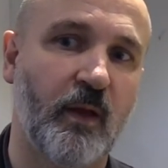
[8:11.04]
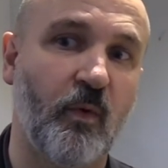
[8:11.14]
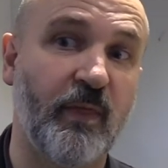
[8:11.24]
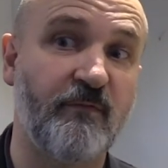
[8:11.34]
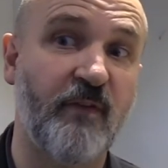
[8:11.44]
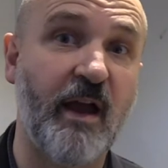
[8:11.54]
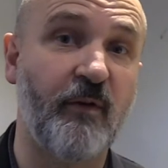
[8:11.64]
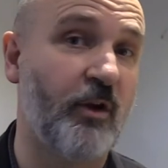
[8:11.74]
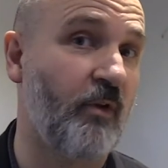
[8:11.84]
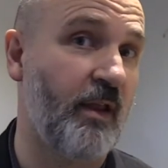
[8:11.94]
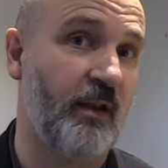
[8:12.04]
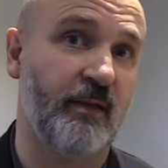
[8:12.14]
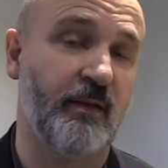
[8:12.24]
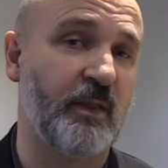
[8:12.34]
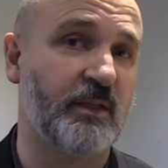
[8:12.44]
Well, they vary
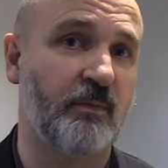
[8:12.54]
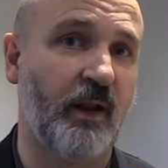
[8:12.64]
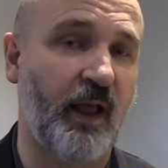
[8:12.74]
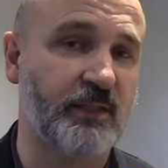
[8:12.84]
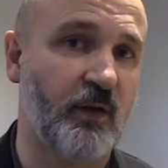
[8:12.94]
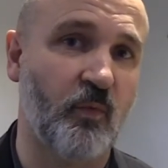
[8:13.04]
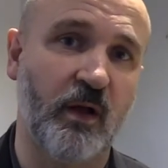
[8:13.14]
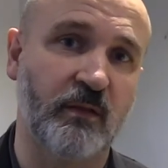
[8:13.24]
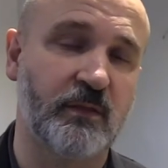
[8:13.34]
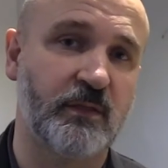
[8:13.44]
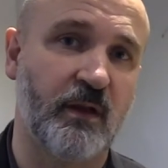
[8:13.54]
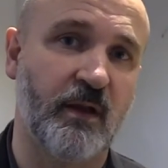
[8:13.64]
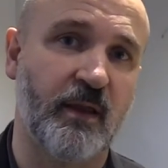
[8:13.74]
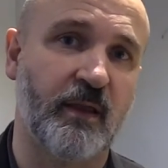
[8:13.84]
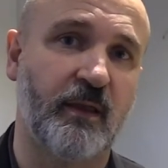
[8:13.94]
greatly. I mean, there's some classic ones
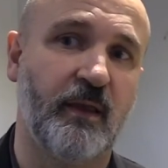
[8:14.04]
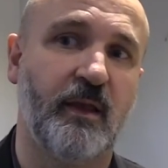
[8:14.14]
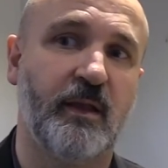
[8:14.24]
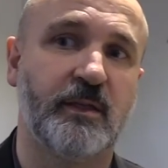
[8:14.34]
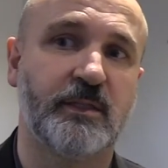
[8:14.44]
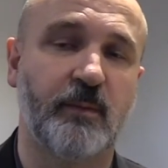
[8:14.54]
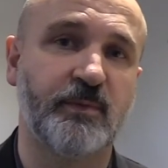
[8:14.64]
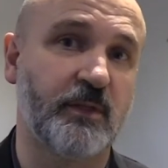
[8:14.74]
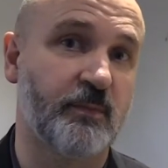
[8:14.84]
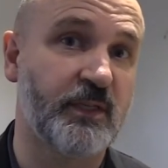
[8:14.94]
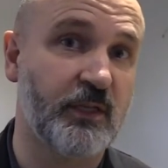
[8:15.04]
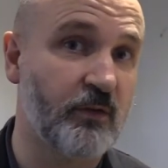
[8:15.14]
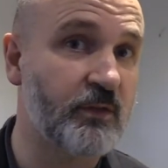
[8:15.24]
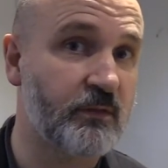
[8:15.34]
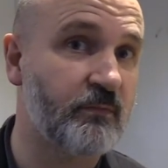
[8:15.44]
like substance
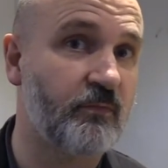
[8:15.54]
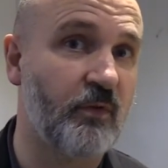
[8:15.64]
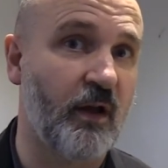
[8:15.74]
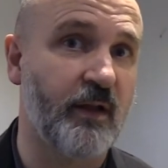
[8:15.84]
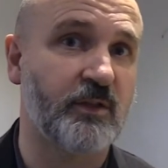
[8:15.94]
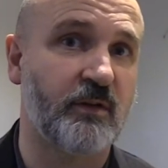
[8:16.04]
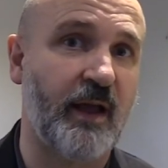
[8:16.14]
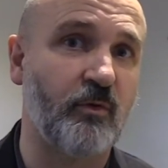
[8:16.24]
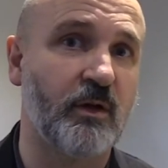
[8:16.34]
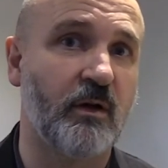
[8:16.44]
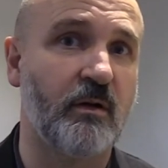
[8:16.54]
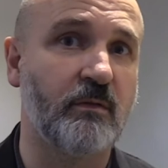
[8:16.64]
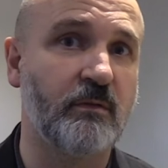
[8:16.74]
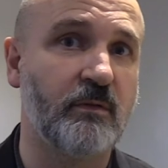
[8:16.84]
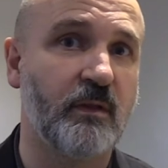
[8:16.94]
misuse, reliance on
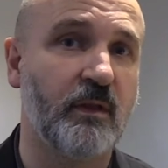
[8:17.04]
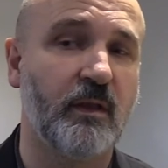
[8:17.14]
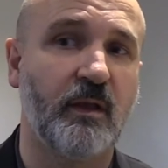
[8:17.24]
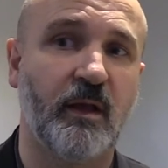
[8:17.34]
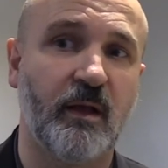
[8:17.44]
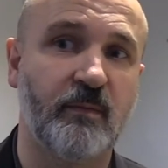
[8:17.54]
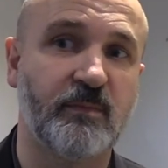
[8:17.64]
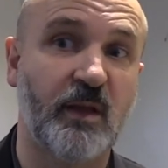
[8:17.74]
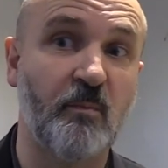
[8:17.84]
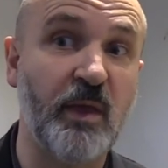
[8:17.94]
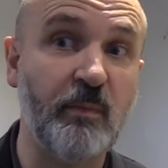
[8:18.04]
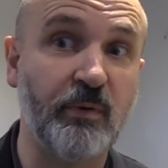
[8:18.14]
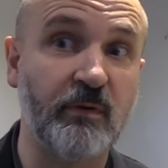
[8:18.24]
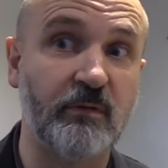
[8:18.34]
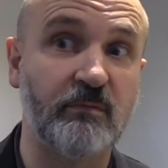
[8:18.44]
alcohol. Some
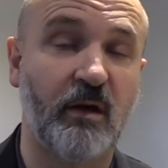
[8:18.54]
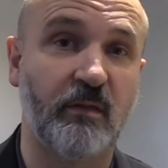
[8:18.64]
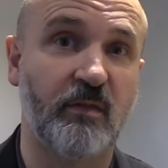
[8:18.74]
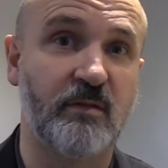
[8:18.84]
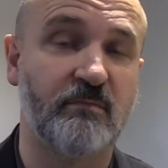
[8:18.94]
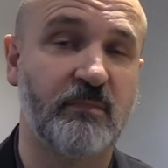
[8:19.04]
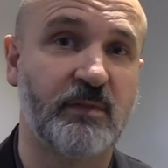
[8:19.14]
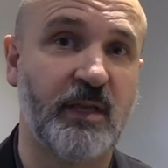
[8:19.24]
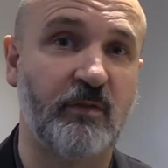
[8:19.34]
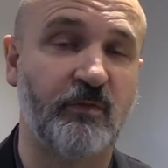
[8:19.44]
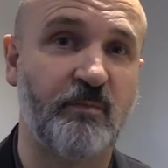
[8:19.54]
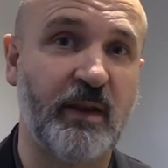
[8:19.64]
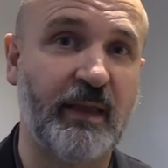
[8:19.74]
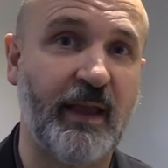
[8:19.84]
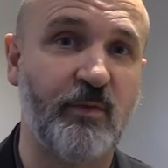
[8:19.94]
people, rather than
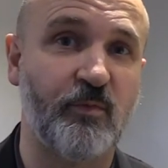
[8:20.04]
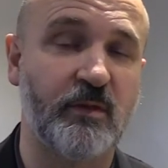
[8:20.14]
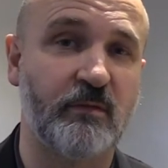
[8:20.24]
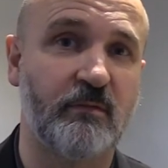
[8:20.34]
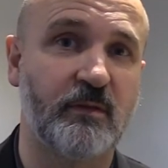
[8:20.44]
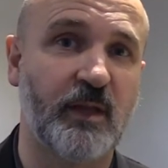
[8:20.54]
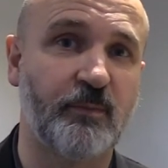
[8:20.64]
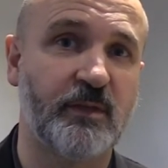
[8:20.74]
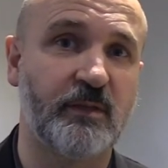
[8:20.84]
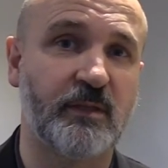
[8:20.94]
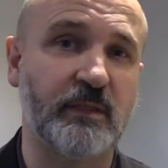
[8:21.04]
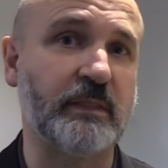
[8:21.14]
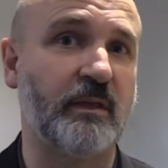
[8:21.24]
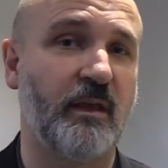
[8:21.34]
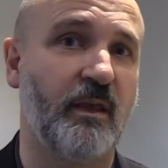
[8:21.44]
self-medicate with
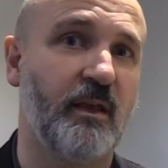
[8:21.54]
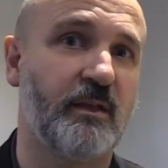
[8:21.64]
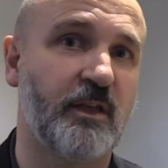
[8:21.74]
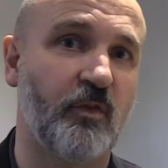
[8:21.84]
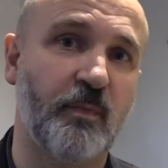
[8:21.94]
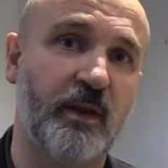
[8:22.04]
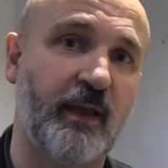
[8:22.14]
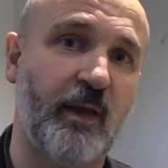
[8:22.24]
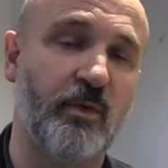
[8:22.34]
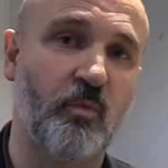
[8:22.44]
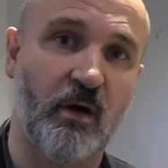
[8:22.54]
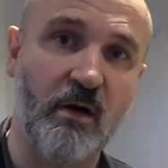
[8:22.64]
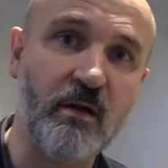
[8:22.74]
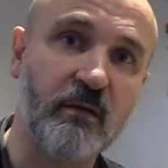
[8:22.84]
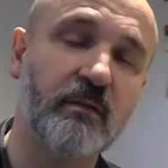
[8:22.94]
substances, self-medicate with
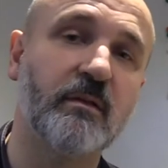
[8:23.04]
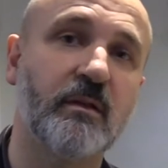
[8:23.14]
work,